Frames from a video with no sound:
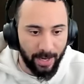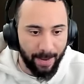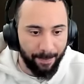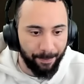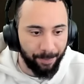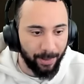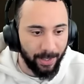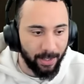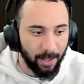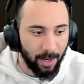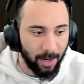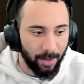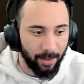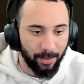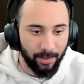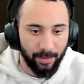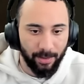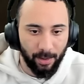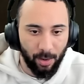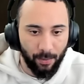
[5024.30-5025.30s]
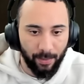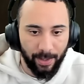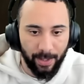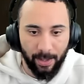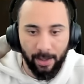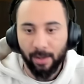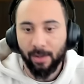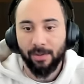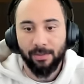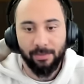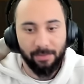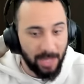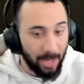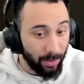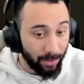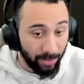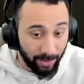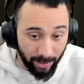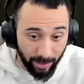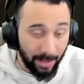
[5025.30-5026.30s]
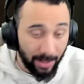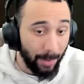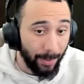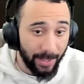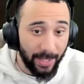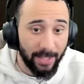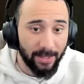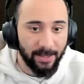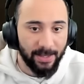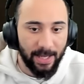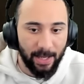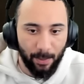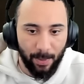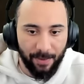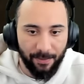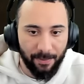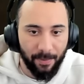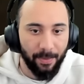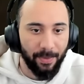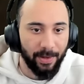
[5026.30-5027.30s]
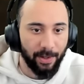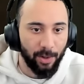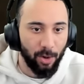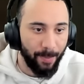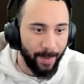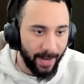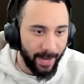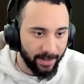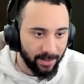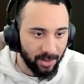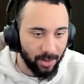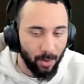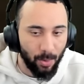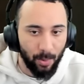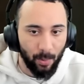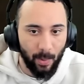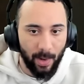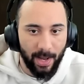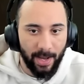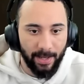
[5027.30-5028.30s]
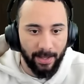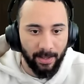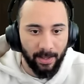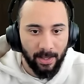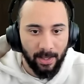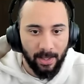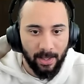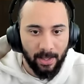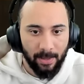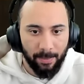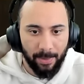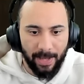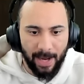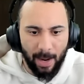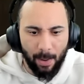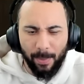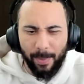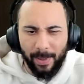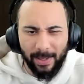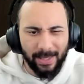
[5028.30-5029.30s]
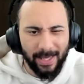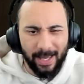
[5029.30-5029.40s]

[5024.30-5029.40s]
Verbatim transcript: that plague heart over here. Now, now we got to stay away from there. Go back to going wide. But now we're about to